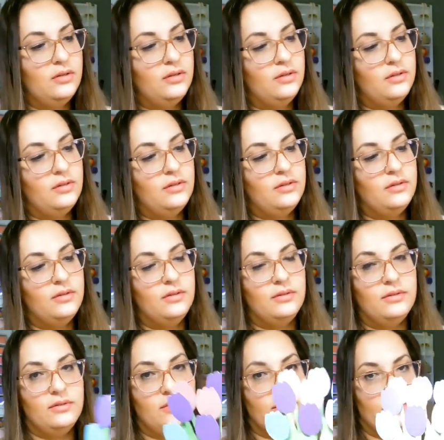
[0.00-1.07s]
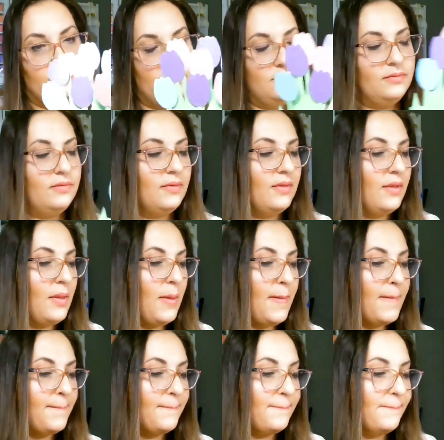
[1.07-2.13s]

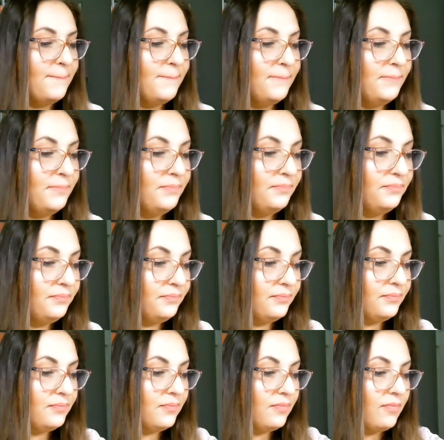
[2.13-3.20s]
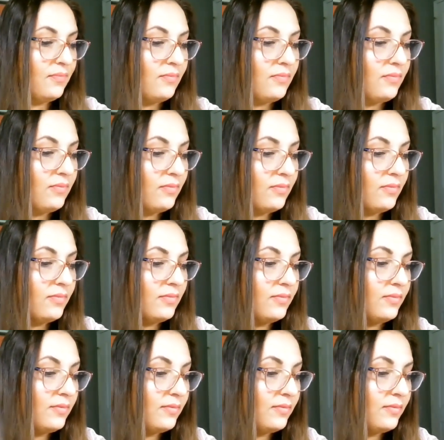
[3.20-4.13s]
No one is speaking in this clip.